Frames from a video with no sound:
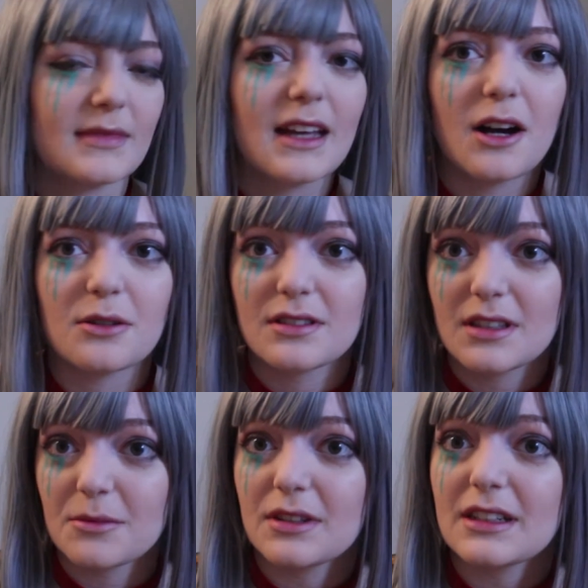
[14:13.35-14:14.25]
Oh, since
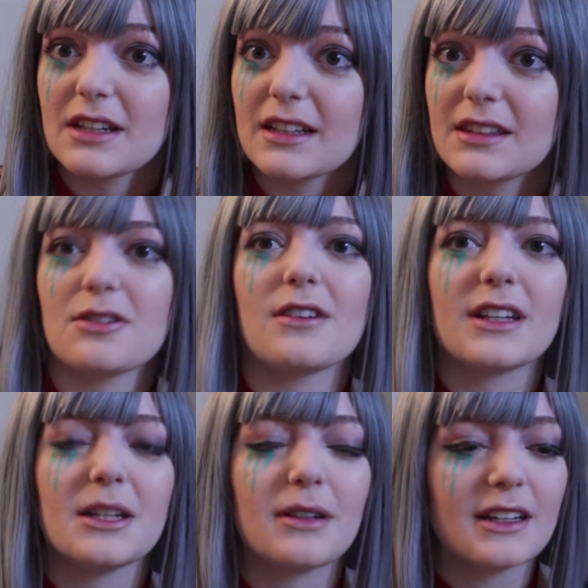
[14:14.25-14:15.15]
I'm going to take this off
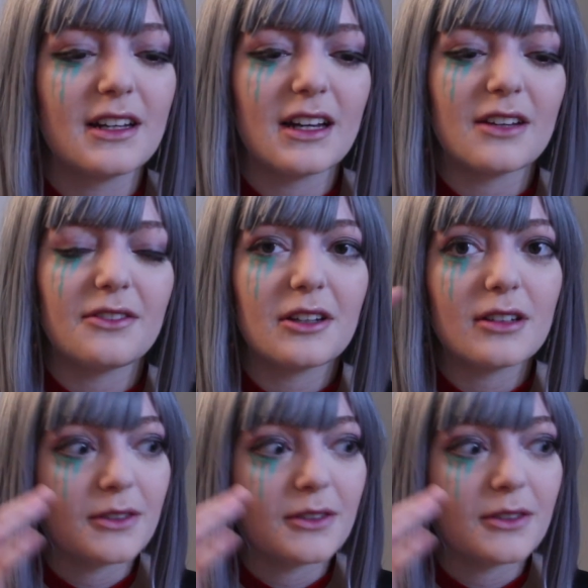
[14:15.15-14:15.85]
anyway, I figured